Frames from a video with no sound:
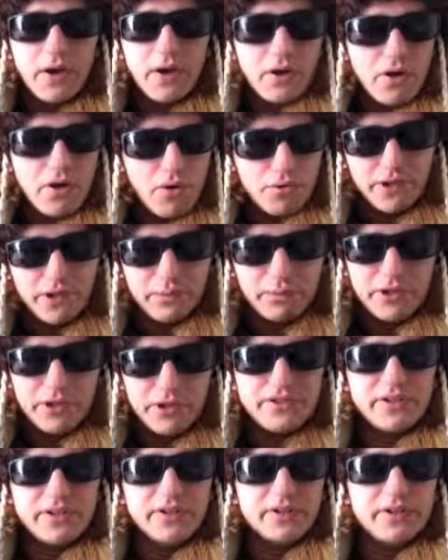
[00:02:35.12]
go
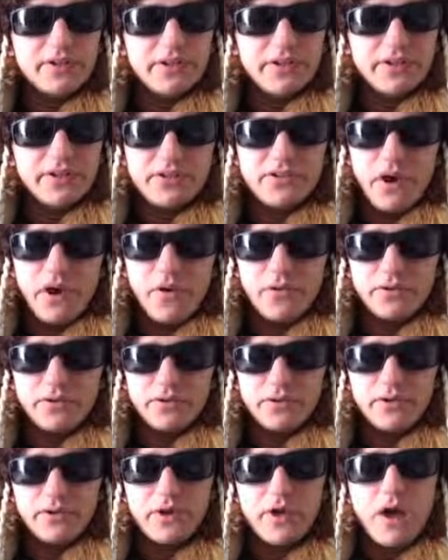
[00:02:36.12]
immediately
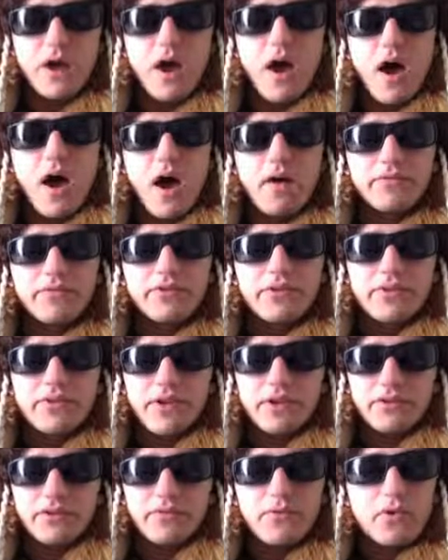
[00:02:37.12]
down after
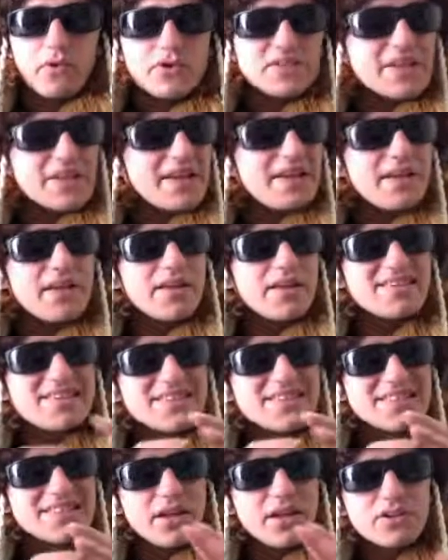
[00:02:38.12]
that. Of course,
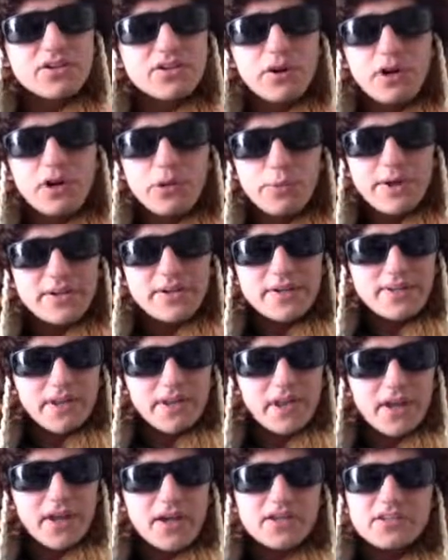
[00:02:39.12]
it's not always the
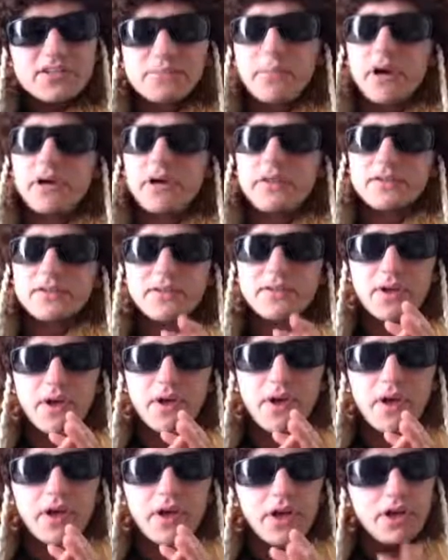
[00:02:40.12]
case, but
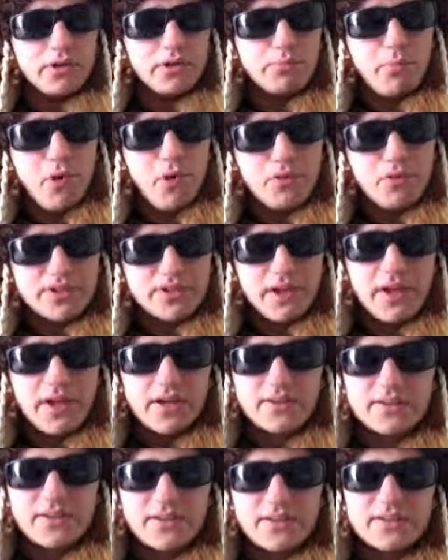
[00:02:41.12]
in most
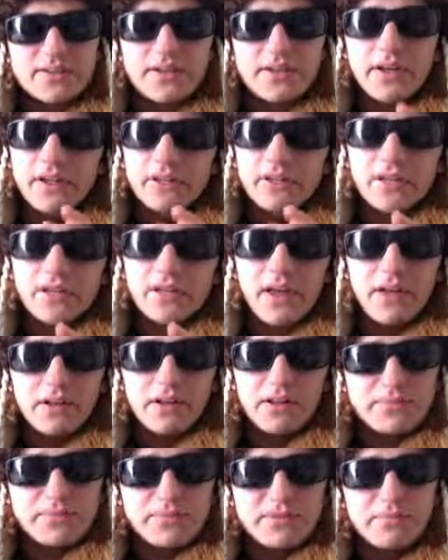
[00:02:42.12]
cases it
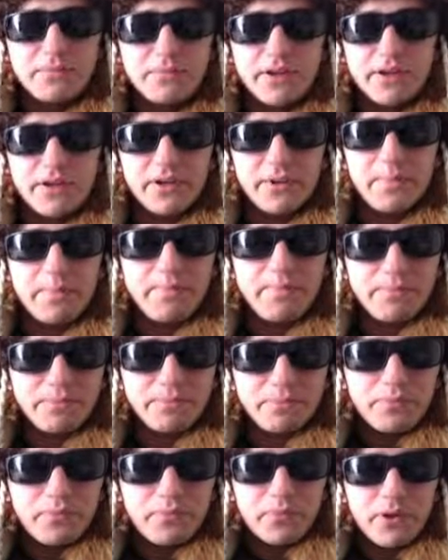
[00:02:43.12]
helps me
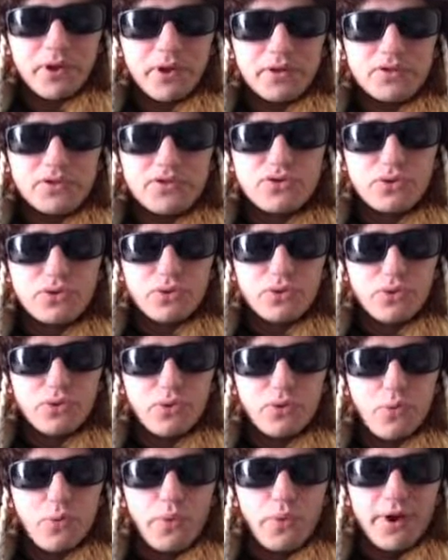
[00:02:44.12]
to
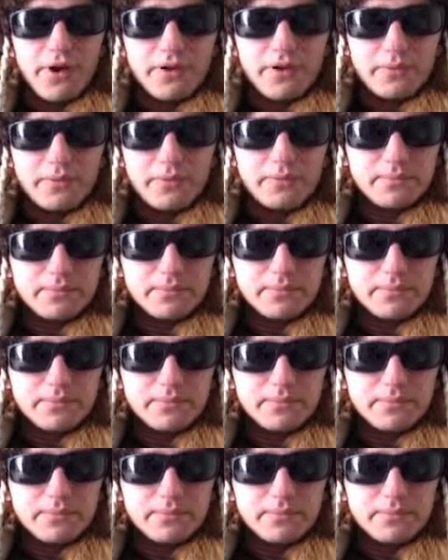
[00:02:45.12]
win.